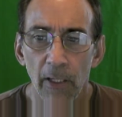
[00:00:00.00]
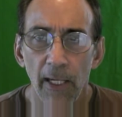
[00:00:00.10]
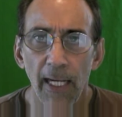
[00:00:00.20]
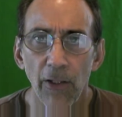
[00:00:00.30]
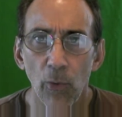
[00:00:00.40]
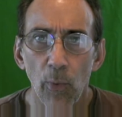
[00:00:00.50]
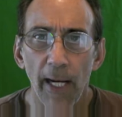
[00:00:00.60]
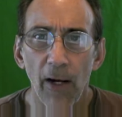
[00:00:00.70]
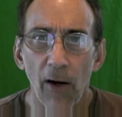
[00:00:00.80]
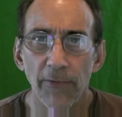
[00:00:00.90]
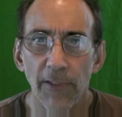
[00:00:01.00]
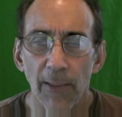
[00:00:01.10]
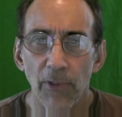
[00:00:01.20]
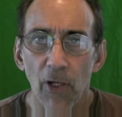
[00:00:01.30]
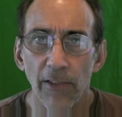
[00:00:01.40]
Either way
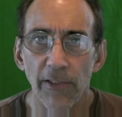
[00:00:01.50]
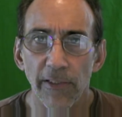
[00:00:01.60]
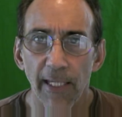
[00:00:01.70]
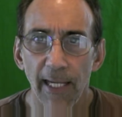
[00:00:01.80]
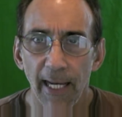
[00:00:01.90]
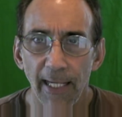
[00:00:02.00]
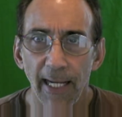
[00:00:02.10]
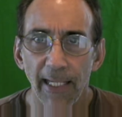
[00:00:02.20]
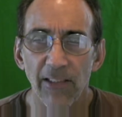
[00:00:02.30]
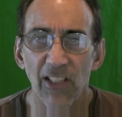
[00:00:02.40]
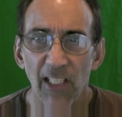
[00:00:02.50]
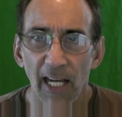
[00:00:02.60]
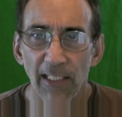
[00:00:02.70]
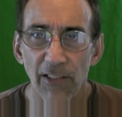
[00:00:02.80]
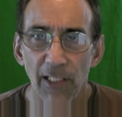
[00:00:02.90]
oftentimes causes a headache
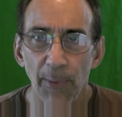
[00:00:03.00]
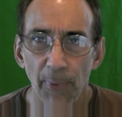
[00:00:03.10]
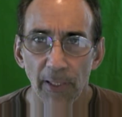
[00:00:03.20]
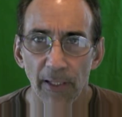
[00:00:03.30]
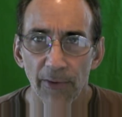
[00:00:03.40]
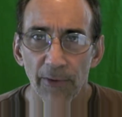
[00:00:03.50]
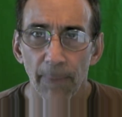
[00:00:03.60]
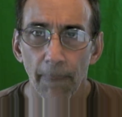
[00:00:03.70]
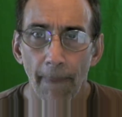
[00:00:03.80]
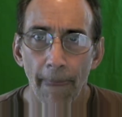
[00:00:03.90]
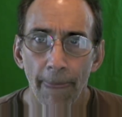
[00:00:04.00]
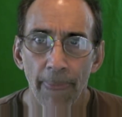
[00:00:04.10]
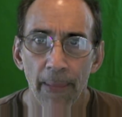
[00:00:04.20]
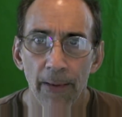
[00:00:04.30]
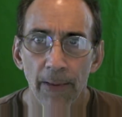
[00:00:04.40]
and sleepiness.
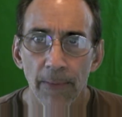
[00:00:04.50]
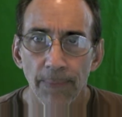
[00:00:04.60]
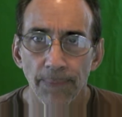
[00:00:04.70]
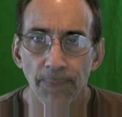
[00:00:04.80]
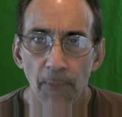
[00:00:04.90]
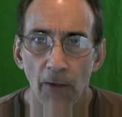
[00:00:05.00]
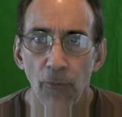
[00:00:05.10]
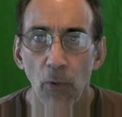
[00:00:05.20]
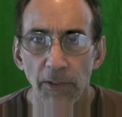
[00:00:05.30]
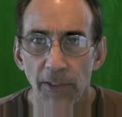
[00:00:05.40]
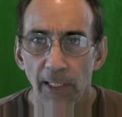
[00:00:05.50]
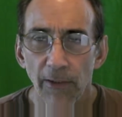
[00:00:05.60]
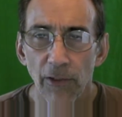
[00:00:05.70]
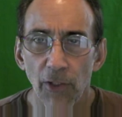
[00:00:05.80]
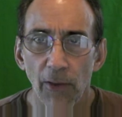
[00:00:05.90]
Unfortunately,
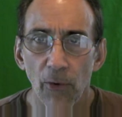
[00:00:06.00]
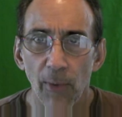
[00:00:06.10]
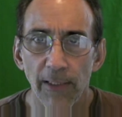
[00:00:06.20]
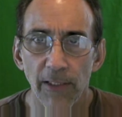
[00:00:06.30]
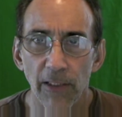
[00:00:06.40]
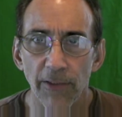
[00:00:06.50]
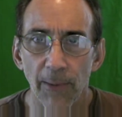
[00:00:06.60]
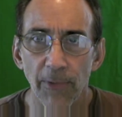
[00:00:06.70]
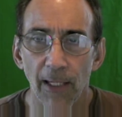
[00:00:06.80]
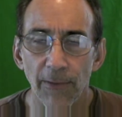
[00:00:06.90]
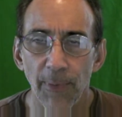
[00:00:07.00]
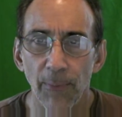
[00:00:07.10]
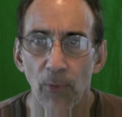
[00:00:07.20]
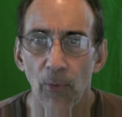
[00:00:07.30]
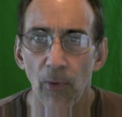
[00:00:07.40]
other ways. Sometimes
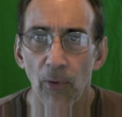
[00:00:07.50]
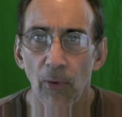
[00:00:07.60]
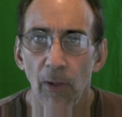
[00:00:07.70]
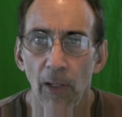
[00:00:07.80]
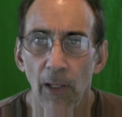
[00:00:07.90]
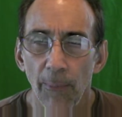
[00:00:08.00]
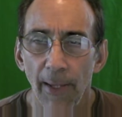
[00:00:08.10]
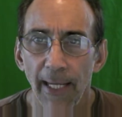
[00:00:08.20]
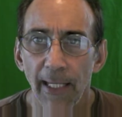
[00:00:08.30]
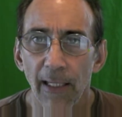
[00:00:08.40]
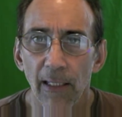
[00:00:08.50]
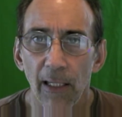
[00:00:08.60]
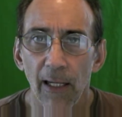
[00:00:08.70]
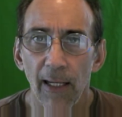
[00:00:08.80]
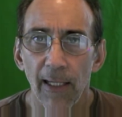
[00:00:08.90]
people will make
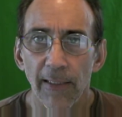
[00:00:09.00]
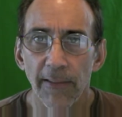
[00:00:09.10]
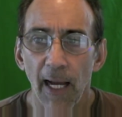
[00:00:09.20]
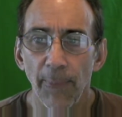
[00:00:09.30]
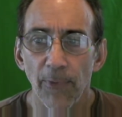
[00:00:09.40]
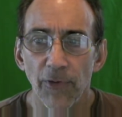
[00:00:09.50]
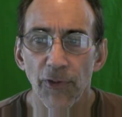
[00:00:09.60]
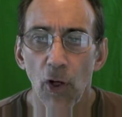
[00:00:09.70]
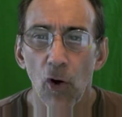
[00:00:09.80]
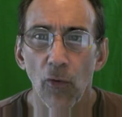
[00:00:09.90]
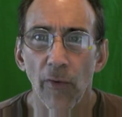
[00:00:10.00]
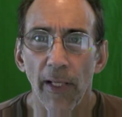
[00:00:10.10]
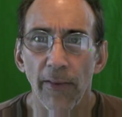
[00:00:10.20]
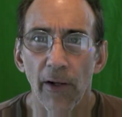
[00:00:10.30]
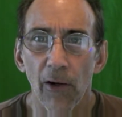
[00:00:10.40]
a type of stove
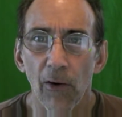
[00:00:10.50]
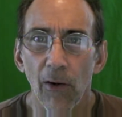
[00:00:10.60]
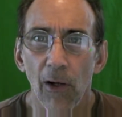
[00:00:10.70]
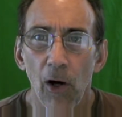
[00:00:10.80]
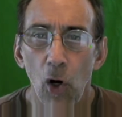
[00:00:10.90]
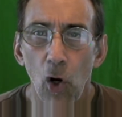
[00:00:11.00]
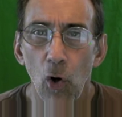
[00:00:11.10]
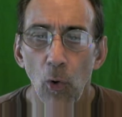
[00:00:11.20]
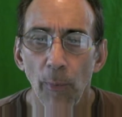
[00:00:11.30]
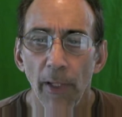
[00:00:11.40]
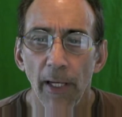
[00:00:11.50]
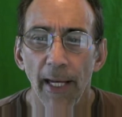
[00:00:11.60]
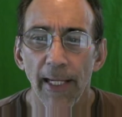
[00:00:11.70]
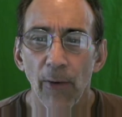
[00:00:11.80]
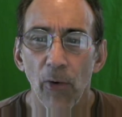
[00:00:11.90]
in their home,
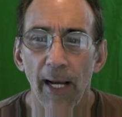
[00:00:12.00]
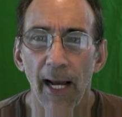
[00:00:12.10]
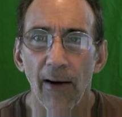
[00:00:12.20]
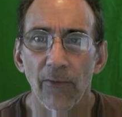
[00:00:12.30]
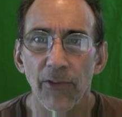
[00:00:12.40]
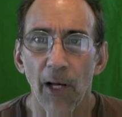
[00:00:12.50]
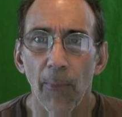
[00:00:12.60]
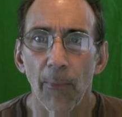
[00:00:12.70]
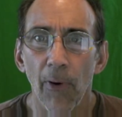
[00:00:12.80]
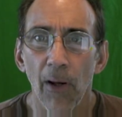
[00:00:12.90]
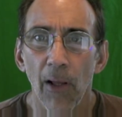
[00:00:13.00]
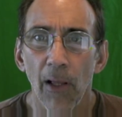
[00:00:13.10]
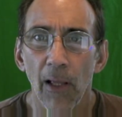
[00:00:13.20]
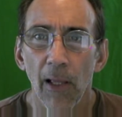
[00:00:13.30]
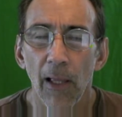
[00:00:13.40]
and they will have some
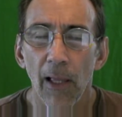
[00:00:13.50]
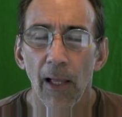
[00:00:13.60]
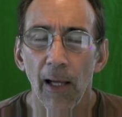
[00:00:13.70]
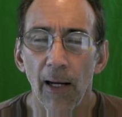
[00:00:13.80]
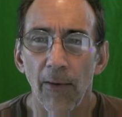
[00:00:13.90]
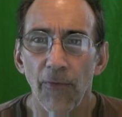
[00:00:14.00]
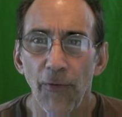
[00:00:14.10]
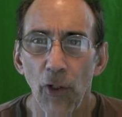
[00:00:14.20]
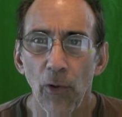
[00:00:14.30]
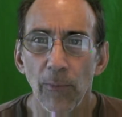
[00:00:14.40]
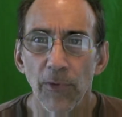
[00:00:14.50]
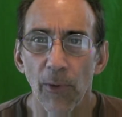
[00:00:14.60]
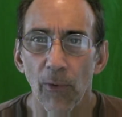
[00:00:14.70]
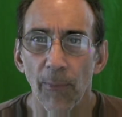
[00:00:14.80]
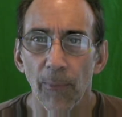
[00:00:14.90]
fumes
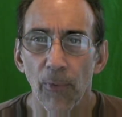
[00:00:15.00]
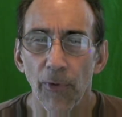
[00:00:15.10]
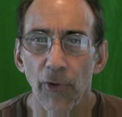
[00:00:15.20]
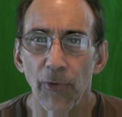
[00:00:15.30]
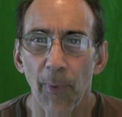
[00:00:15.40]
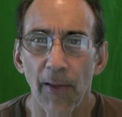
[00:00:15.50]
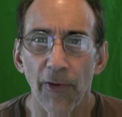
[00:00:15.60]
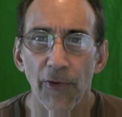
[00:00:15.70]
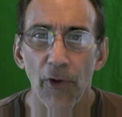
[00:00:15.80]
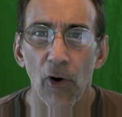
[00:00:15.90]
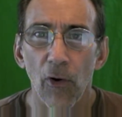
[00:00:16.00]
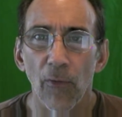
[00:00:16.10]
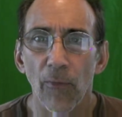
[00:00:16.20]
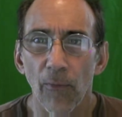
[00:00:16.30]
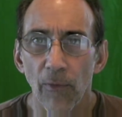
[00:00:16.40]
that were produced by the
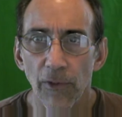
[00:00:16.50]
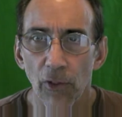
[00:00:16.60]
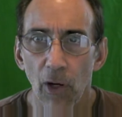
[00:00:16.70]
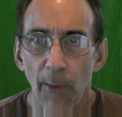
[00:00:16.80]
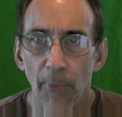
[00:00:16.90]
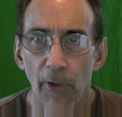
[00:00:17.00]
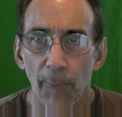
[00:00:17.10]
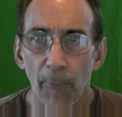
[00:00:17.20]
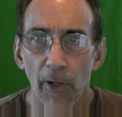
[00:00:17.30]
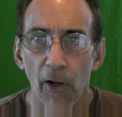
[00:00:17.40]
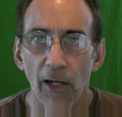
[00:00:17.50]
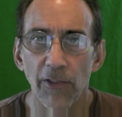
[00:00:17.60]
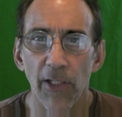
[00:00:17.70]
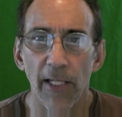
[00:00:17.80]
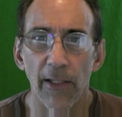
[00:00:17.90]
stove, which are carbon
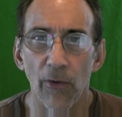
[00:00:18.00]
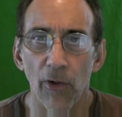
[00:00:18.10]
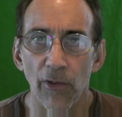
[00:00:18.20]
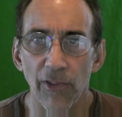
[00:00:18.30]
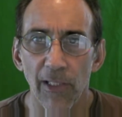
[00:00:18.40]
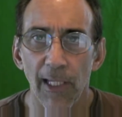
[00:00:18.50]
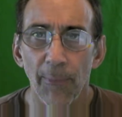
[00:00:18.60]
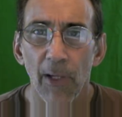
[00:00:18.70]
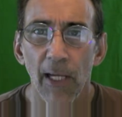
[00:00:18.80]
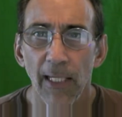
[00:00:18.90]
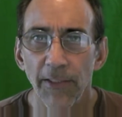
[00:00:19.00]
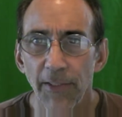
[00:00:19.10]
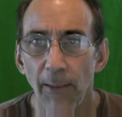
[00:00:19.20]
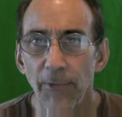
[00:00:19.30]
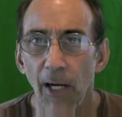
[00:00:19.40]
monoxide. They'll go to sleep, and
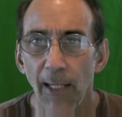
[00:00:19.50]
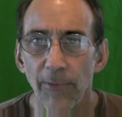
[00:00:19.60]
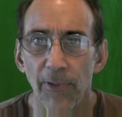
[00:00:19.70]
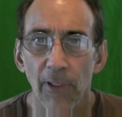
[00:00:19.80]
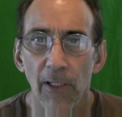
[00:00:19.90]
sometimes